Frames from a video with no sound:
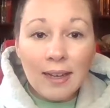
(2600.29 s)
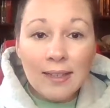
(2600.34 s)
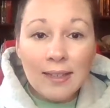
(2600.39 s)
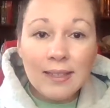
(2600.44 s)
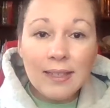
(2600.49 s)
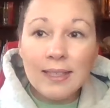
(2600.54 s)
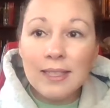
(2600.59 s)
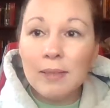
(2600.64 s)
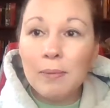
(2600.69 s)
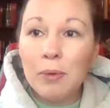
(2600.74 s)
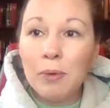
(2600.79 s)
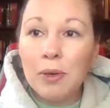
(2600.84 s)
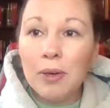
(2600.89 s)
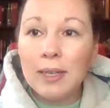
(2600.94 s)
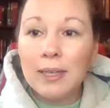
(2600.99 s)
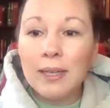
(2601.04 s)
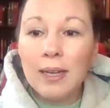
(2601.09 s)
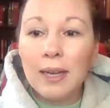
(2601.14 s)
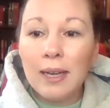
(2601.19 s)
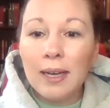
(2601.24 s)
I'll see you tomorrow
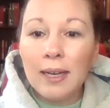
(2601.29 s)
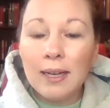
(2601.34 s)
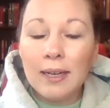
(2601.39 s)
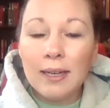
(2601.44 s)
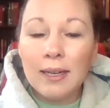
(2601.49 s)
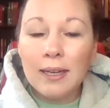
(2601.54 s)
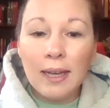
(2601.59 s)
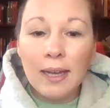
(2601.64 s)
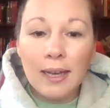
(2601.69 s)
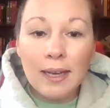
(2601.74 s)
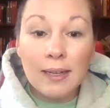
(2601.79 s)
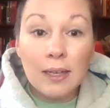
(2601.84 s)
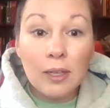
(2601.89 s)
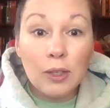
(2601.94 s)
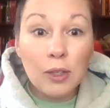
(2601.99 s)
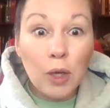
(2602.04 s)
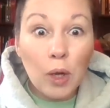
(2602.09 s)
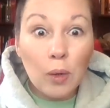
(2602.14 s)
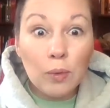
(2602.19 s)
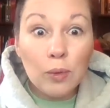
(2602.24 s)
at 9,
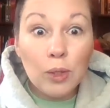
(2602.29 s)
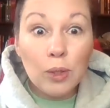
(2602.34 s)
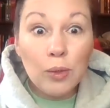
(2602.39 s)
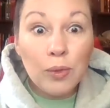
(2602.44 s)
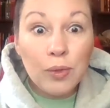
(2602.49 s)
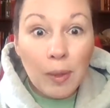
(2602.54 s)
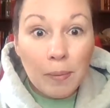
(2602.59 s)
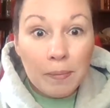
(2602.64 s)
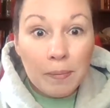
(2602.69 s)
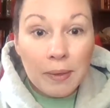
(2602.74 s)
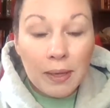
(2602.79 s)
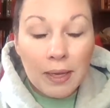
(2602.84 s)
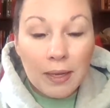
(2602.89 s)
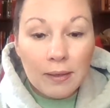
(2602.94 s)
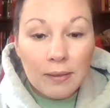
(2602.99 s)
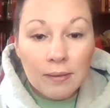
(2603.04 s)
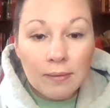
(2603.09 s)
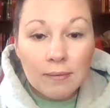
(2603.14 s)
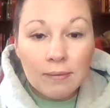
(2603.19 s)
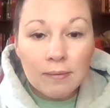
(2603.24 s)
and go do
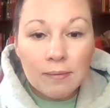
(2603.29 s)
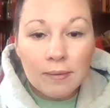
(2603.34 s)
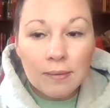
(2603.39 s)
something.